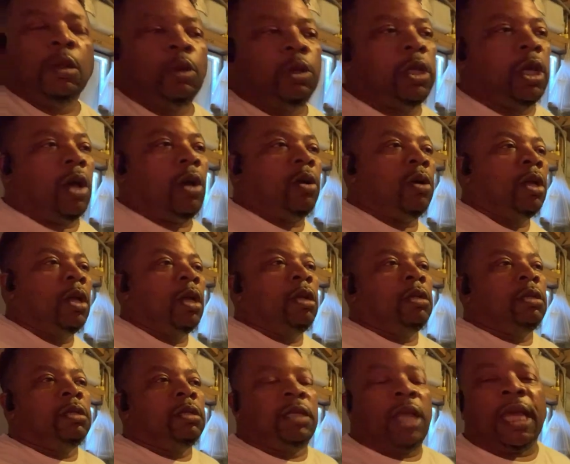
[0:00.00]
So
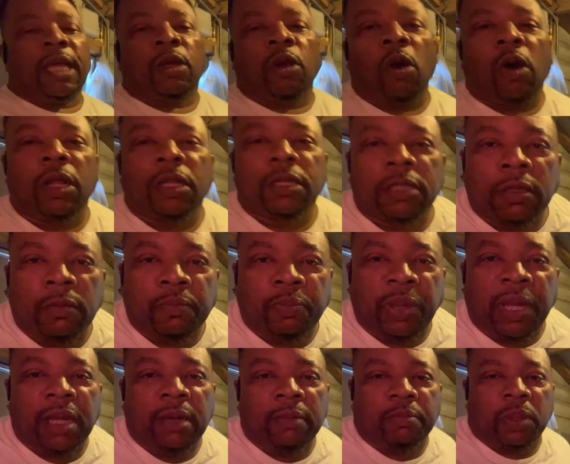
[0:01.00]
they calling them
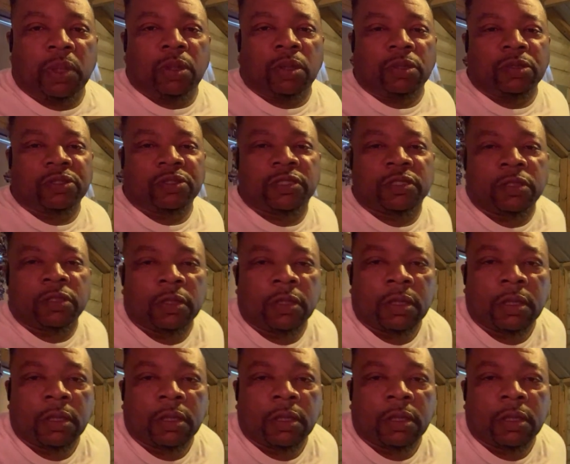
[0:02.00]
pit bulls.